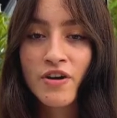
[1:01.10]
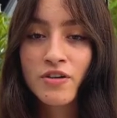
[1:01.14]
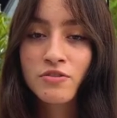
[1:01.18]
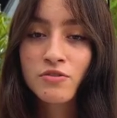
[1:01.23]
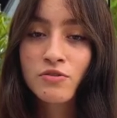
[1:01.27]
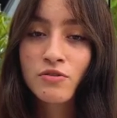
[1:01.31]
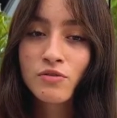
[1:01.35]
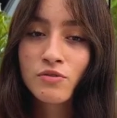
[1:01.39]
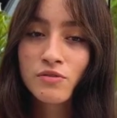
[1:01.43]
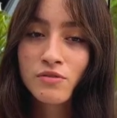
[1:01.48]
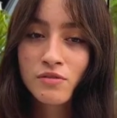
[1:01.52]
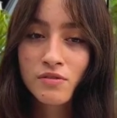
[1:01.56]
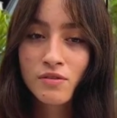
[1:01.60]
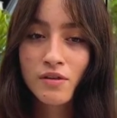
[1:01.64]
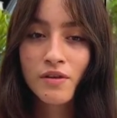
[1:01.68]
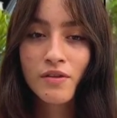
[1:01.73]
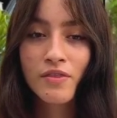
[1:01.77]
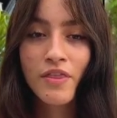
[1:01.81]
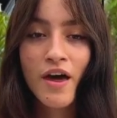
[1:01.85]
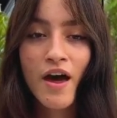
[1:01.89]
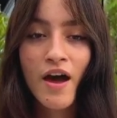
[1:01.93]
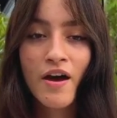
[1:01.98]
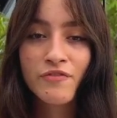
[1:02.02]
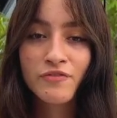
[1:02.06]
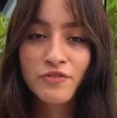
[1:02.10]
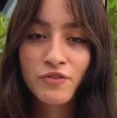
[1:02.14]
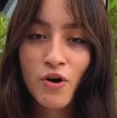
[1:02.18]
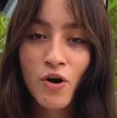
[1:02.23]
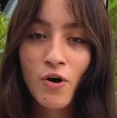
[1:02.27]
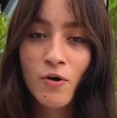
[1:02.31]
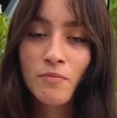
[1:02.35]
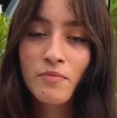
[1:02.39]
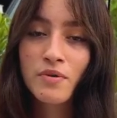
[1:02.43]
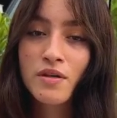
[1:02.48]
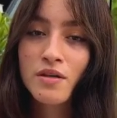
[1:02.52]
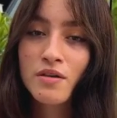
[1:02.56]
professionals that have
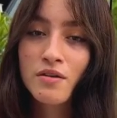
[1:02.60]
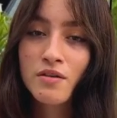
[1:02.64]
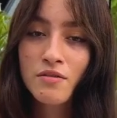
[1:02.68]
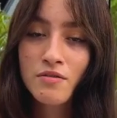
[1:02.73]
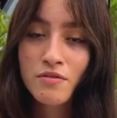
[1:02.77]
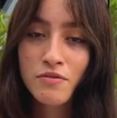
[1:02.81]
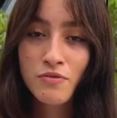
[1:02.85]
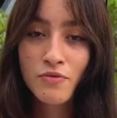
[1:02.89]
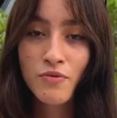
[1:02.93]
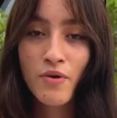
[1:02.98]
taught me